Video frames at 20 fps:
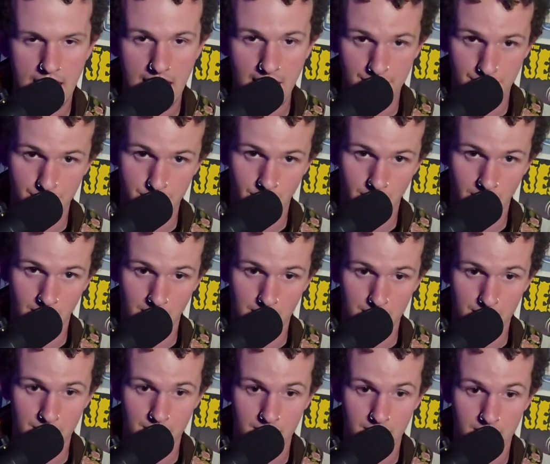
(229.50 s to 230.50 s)
F
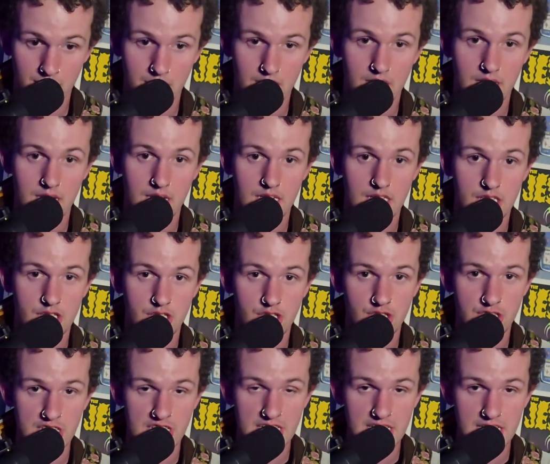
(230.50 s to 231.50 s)
sharp,
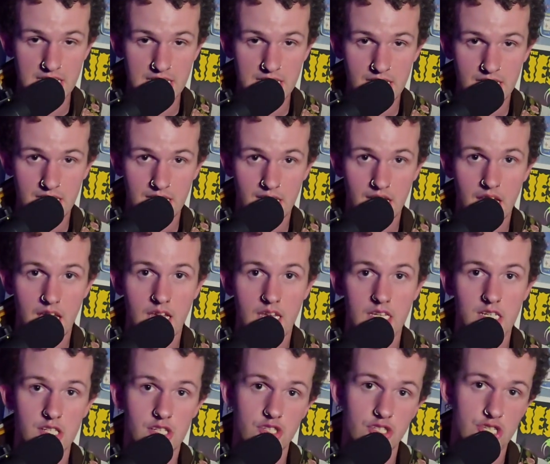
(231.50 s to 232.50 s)
G,
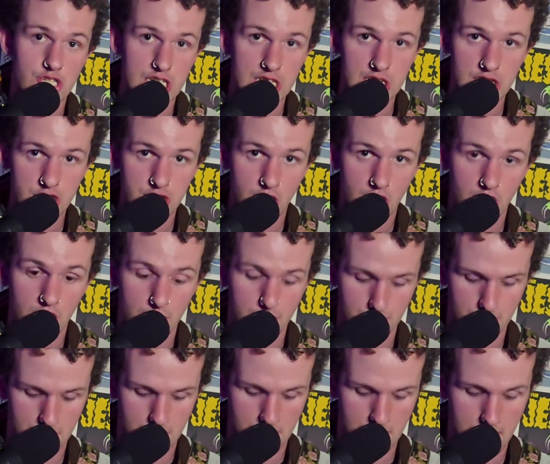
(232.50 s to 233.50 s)
G sharp,
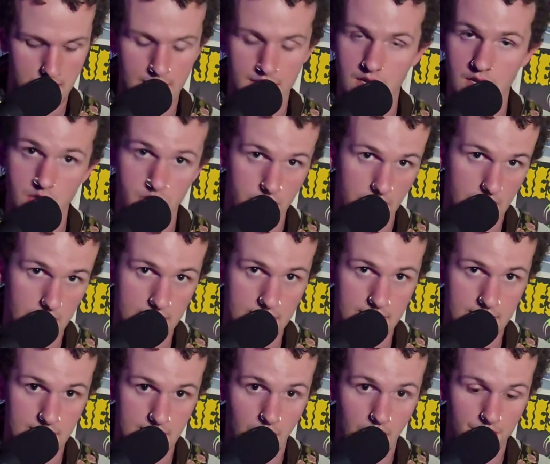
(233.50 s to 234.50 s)
and then you
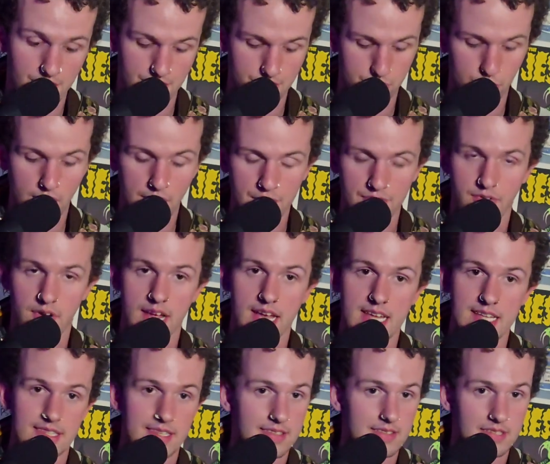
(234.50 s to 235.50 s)
guessed it, on the 12th
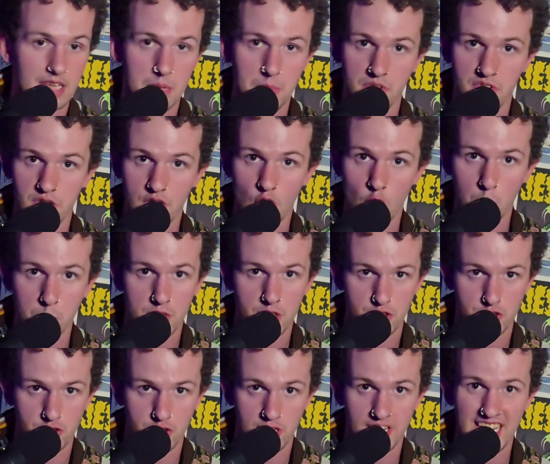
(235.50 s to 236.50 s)
fret, it's the same as the open
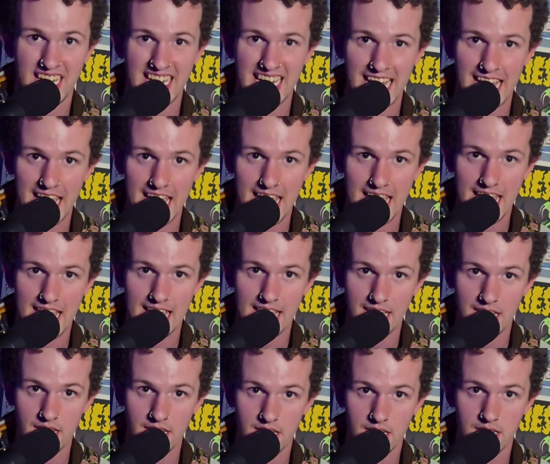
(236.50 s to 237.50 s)
string in
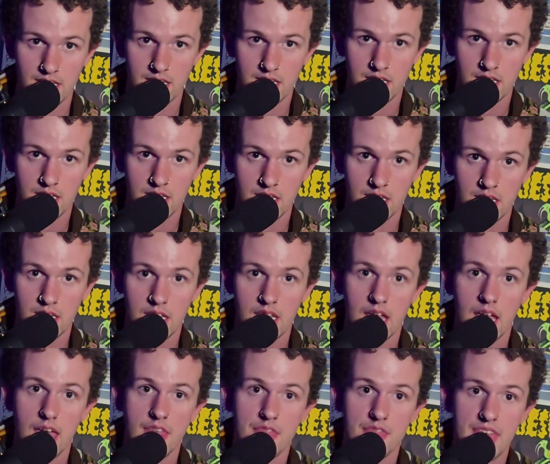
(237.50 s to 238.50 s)
A.
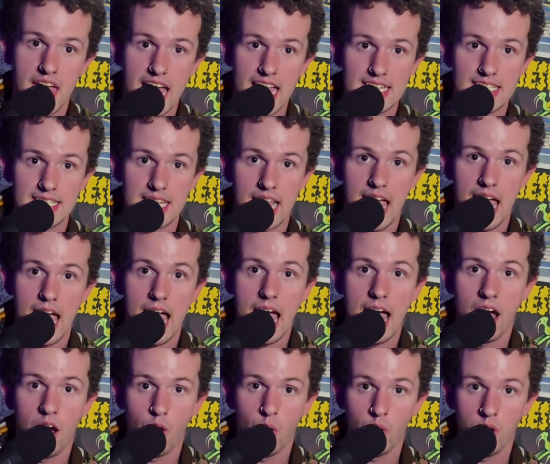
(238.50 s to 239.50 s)
And that's
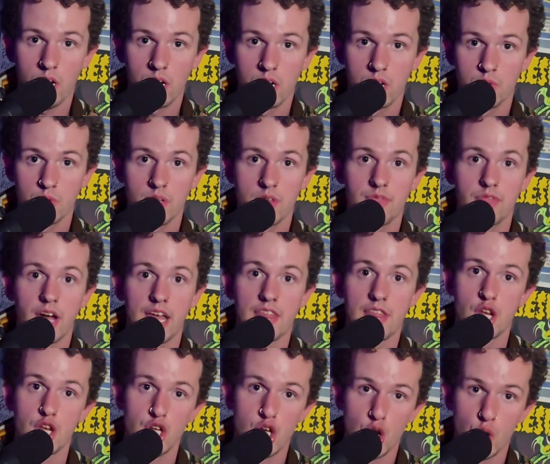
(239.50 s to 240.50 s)
how we find
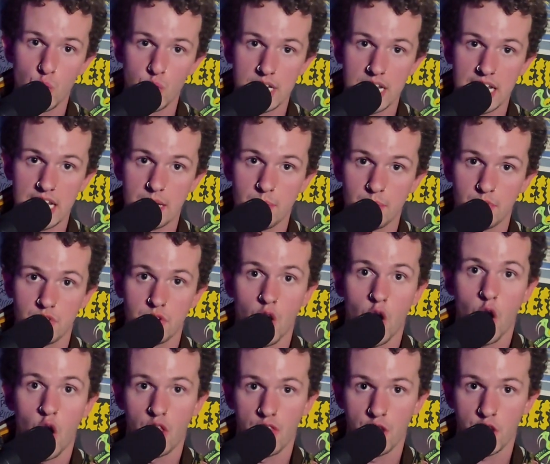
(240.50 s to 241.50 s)
the note names
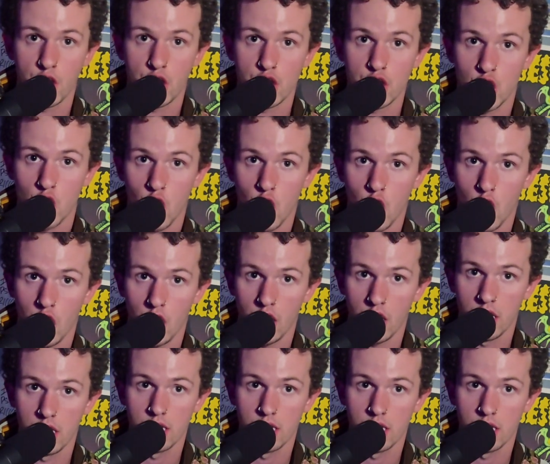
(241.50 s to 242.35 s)
on the guitar.